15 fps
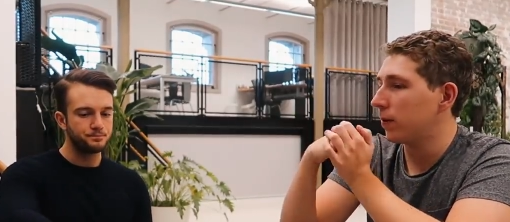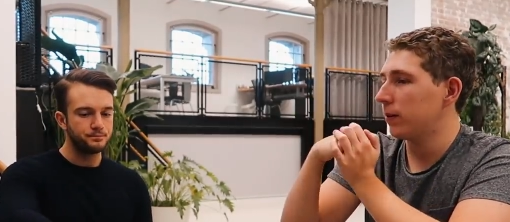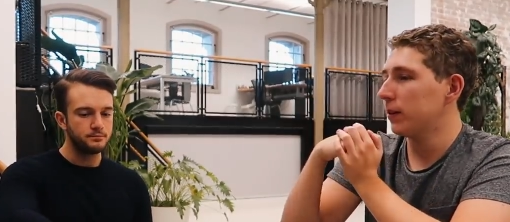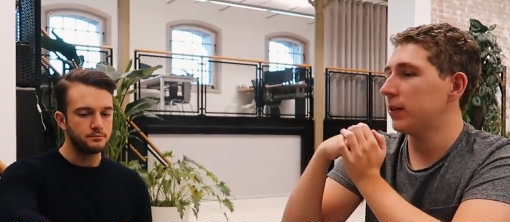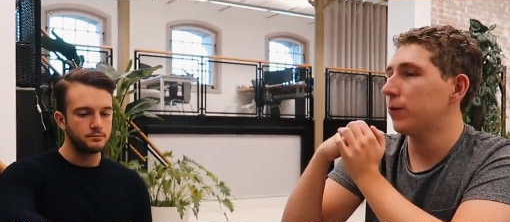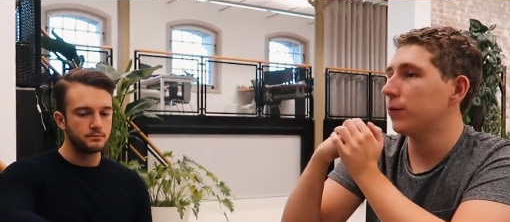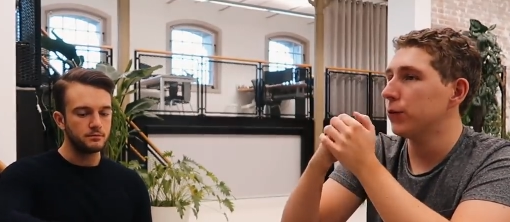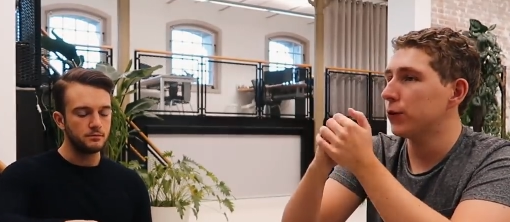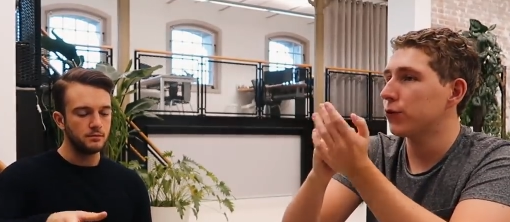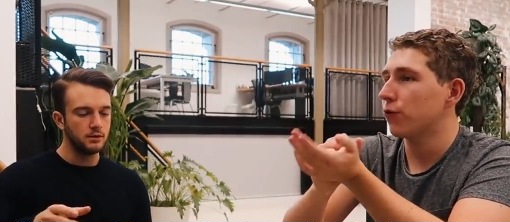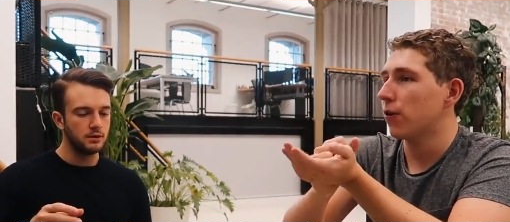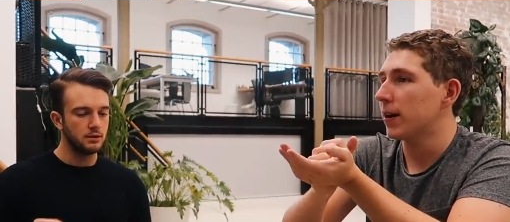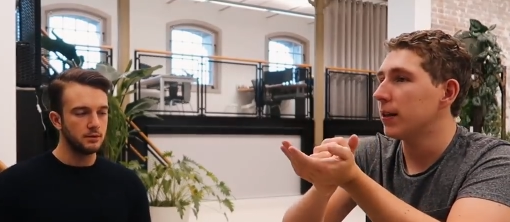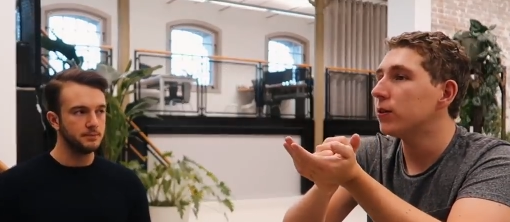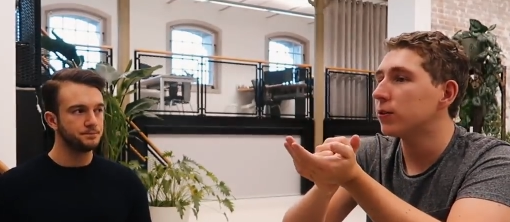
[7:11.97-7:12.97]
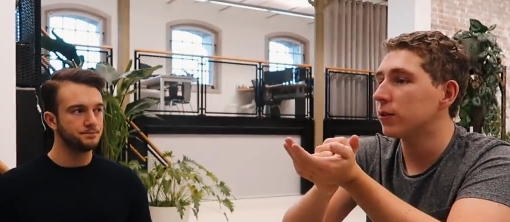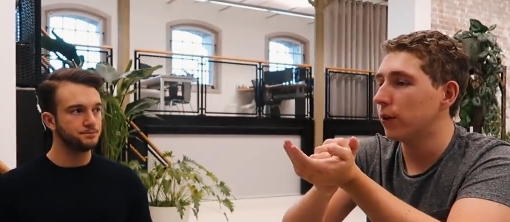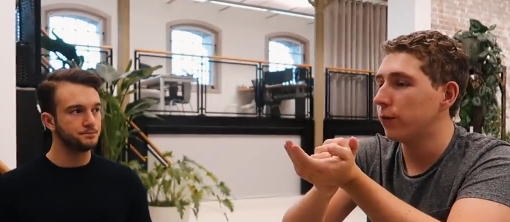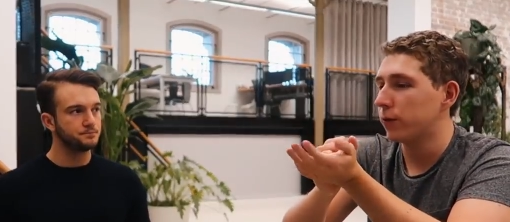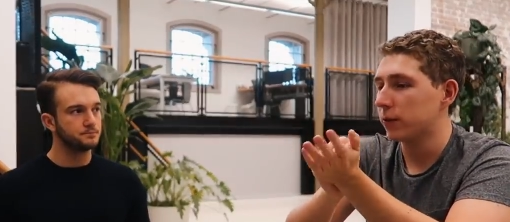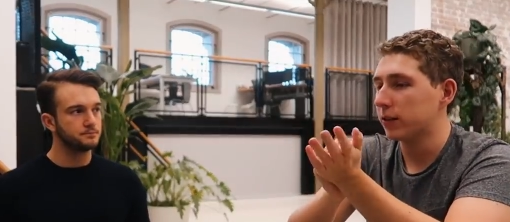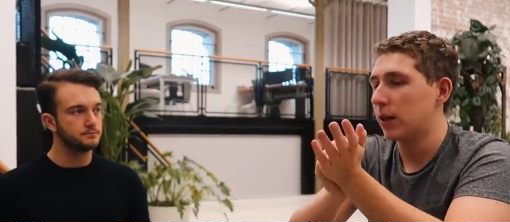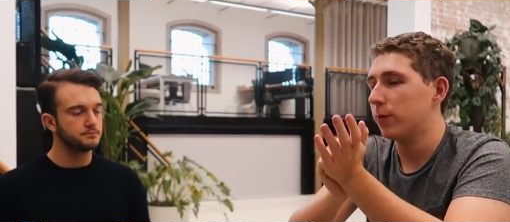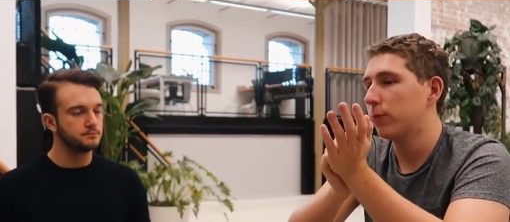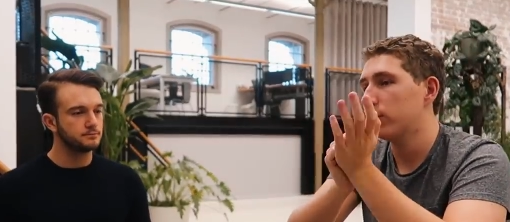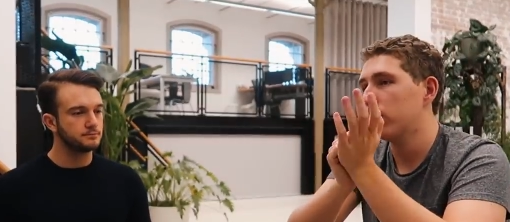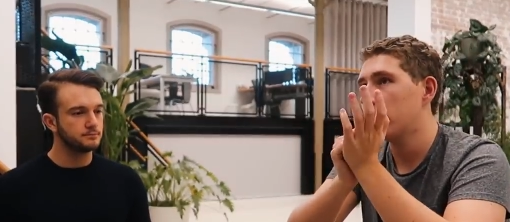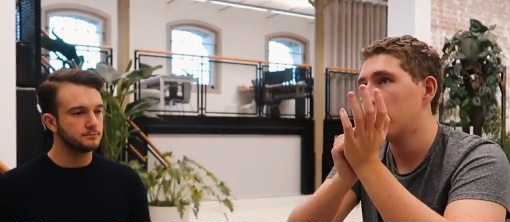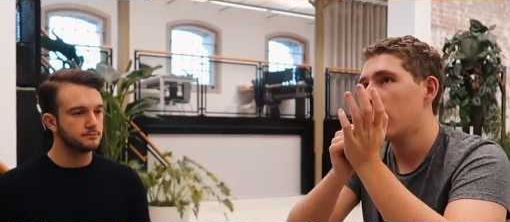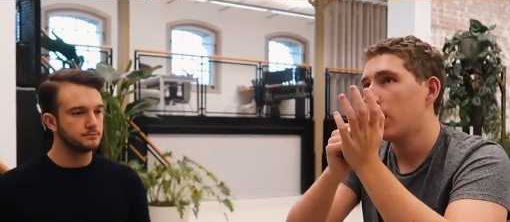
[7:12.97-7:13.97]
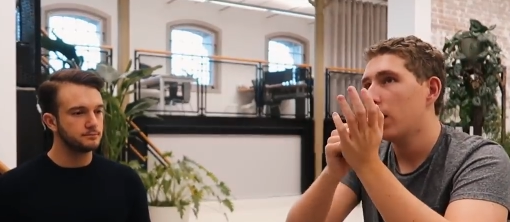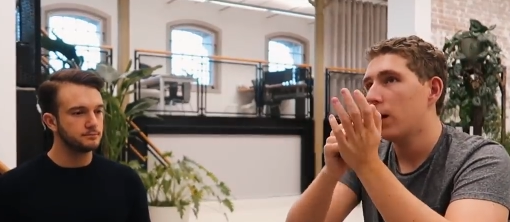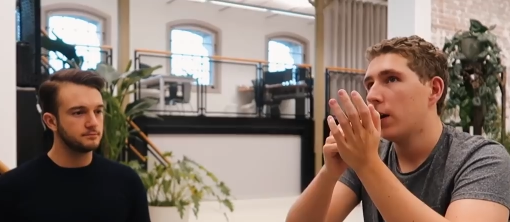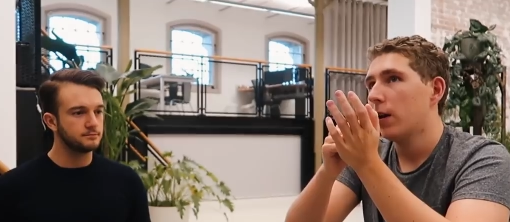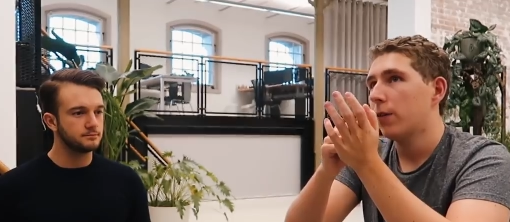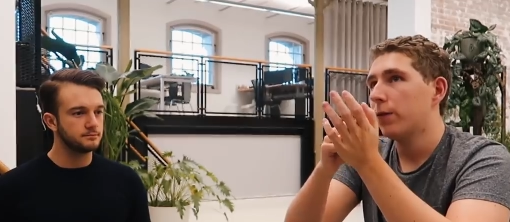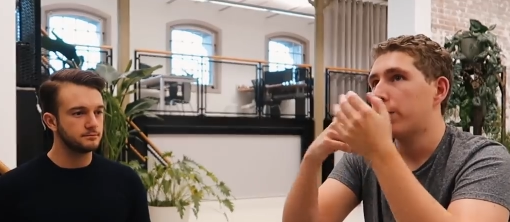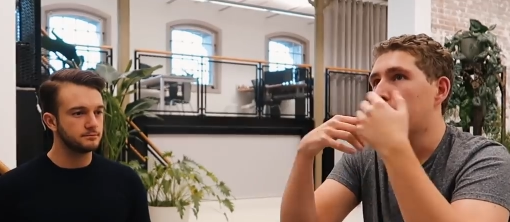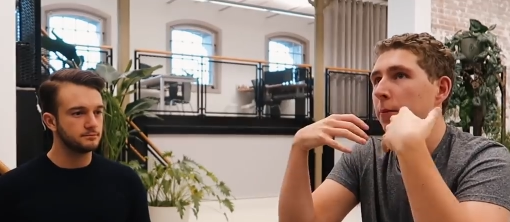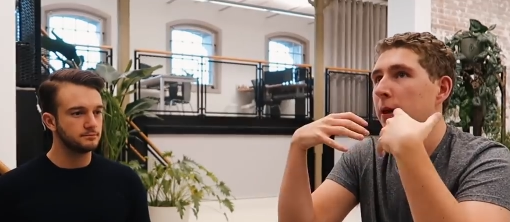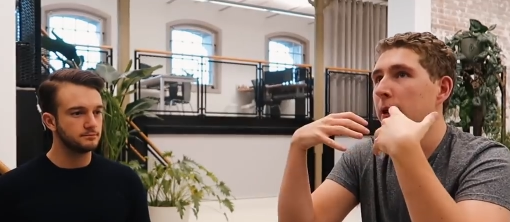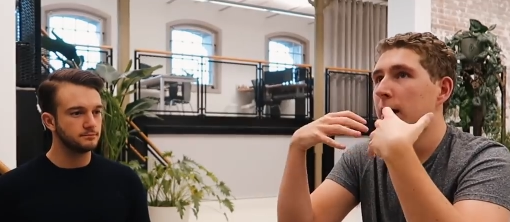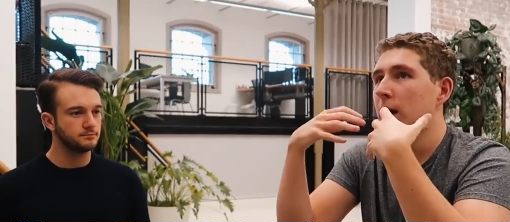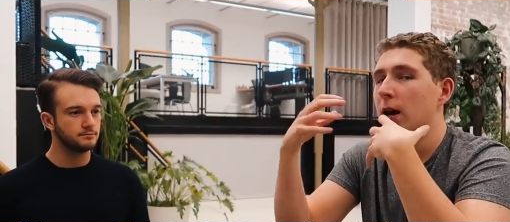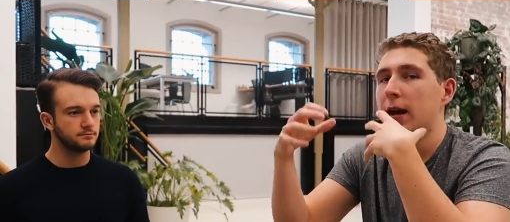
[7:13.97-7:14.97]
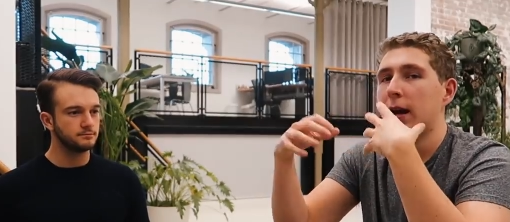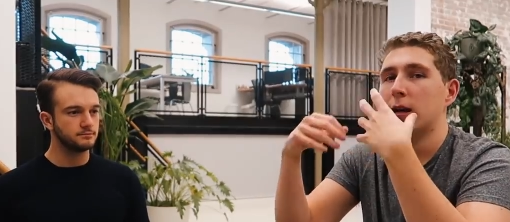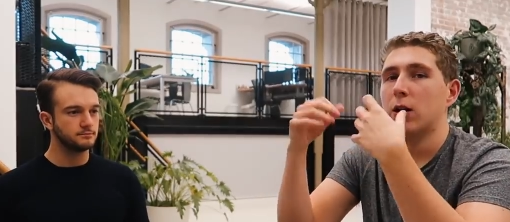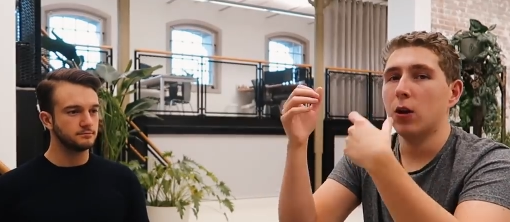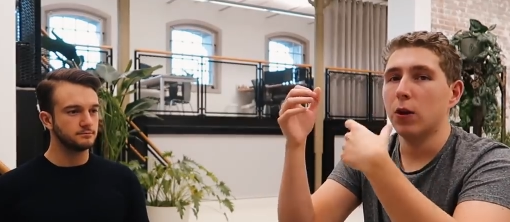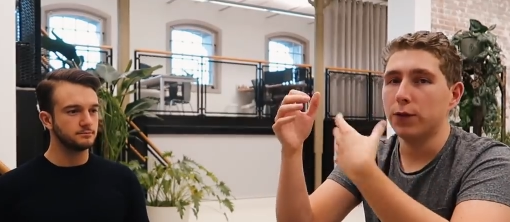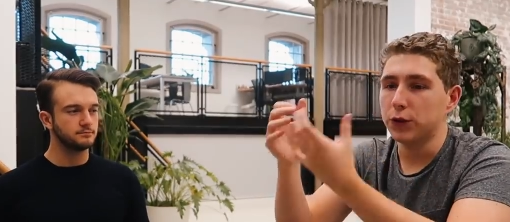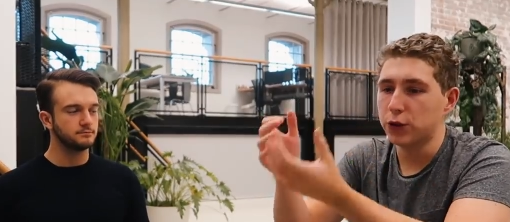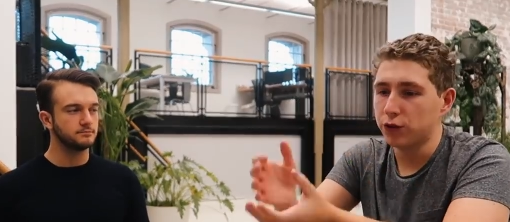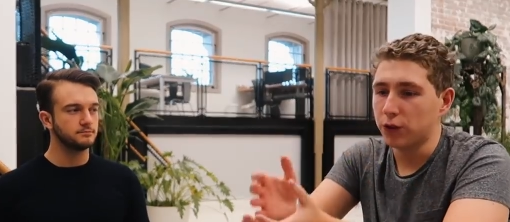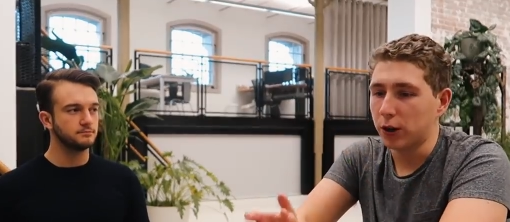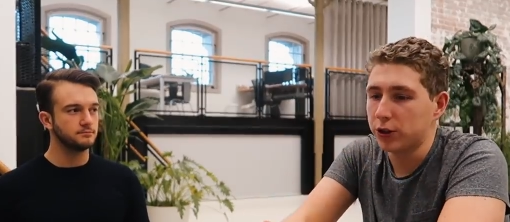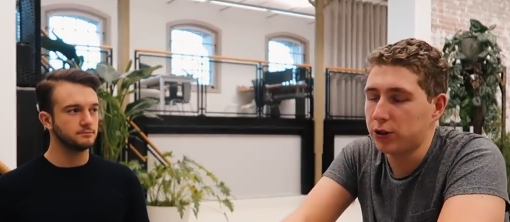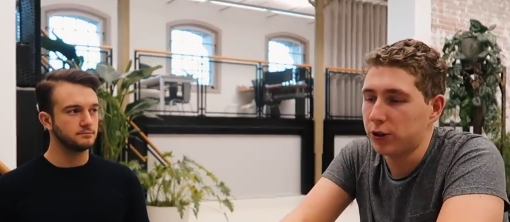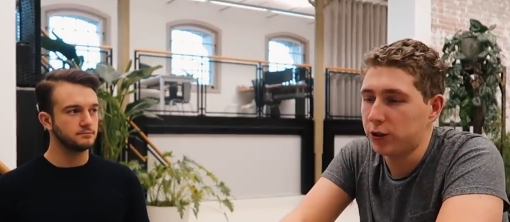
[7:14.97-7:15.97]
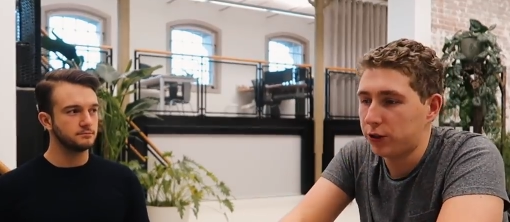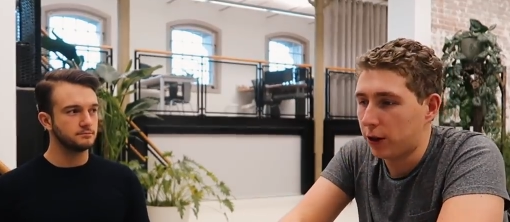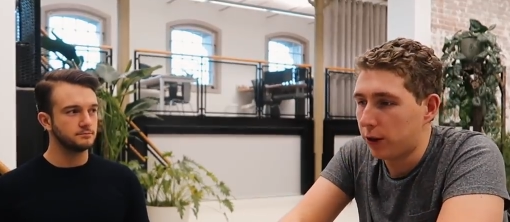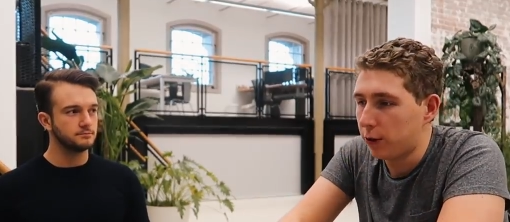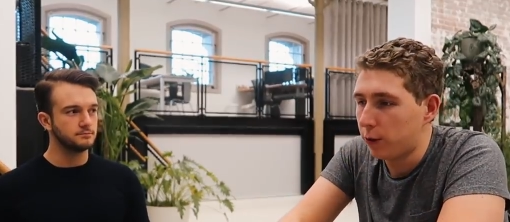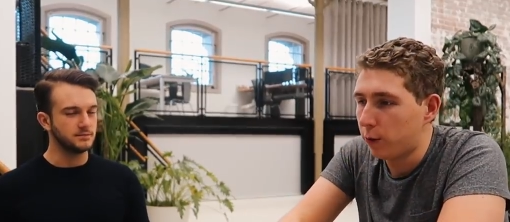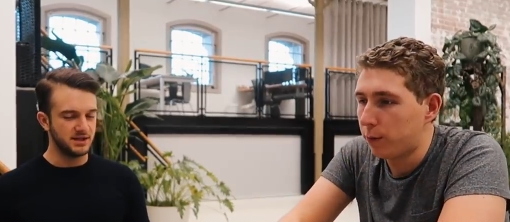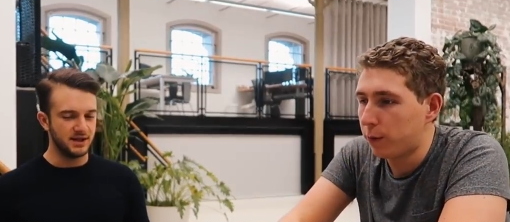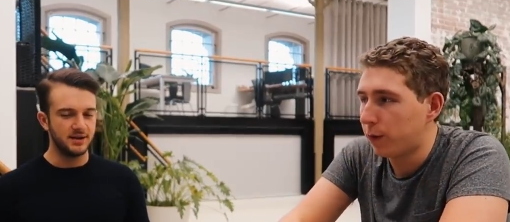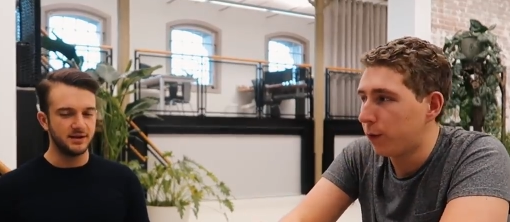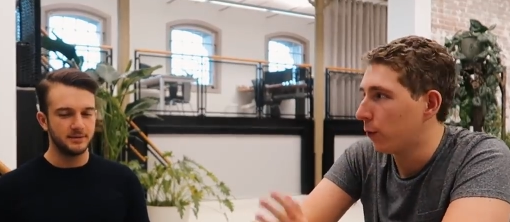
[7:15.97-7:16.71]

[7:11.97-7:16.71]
Speaker 1: very different traits. So, for example, for me, I had a lot of the structure. So yeah.